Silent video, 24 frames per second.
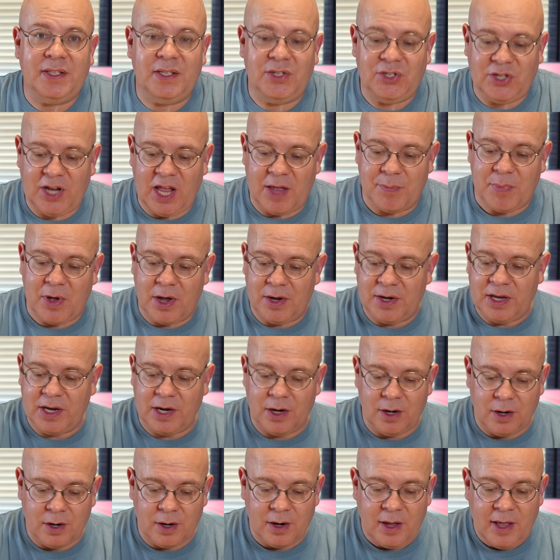the shape on
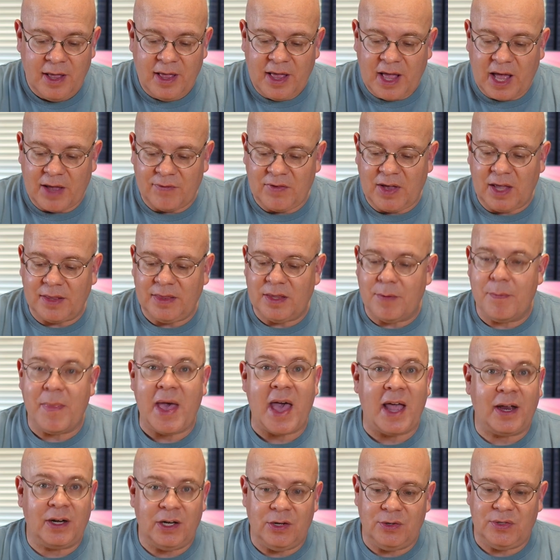here. I've got the
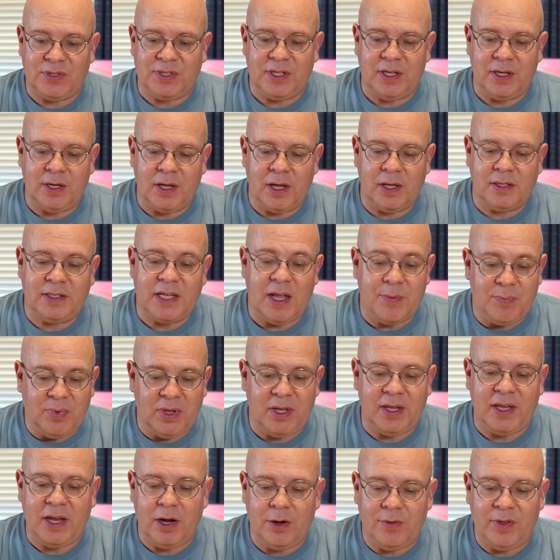Magnussen
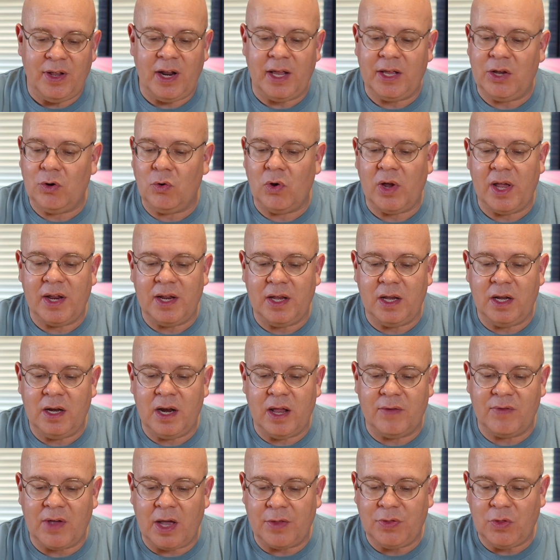template here that I created, and
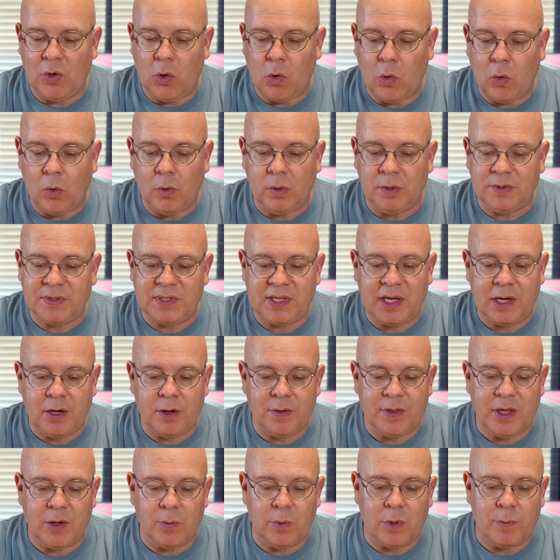I've got the holes here
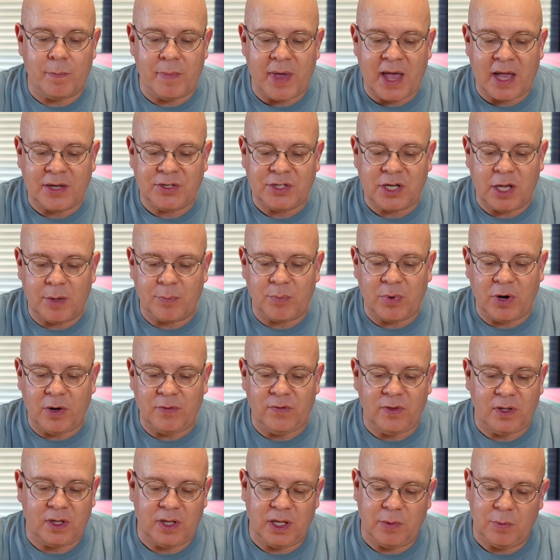that will match up
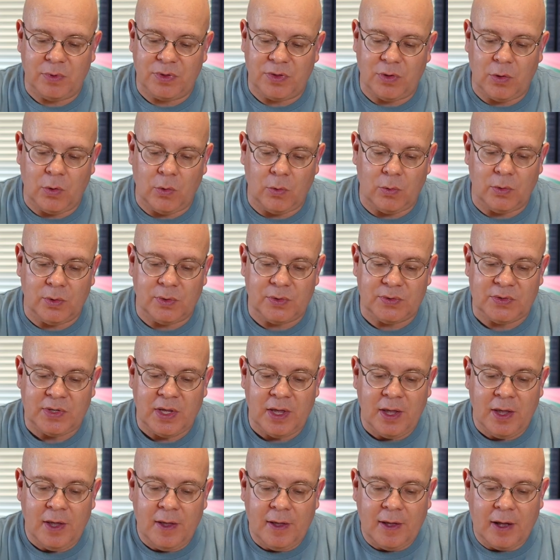perfectly with the holes
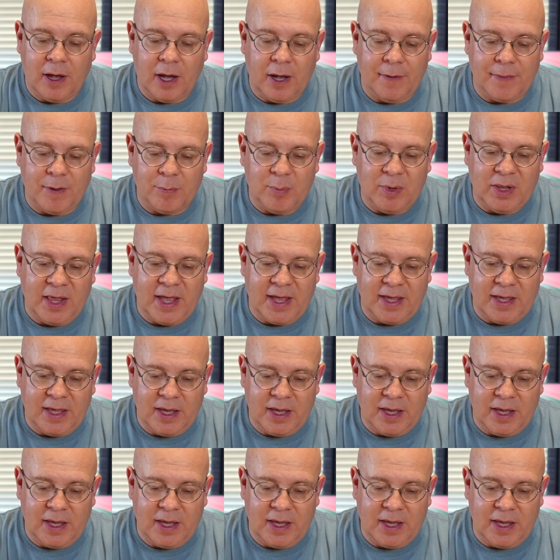on the blank